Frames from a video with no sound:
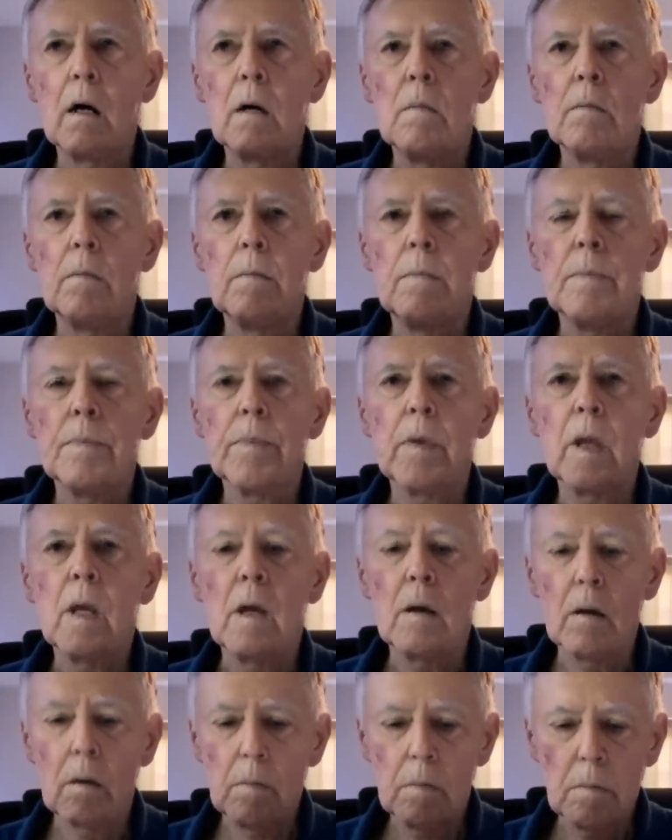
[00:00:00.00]
Um,
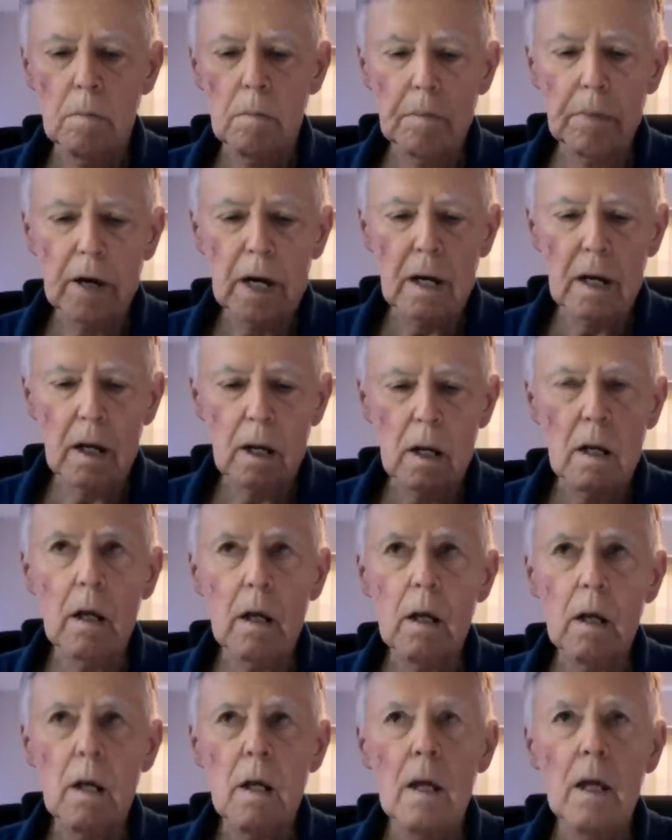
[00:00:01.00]
Josh, what were you going to say
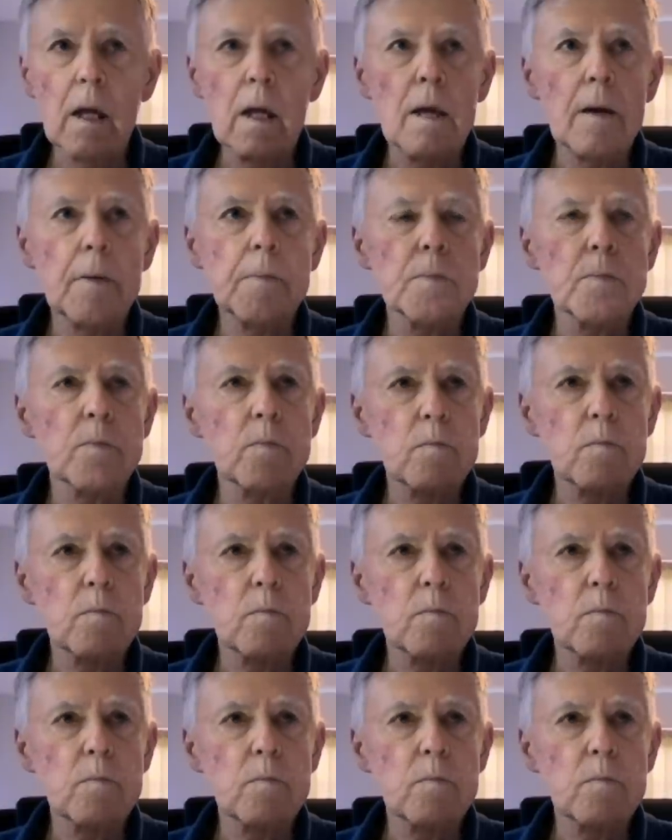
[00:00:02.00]
about oh, I, I,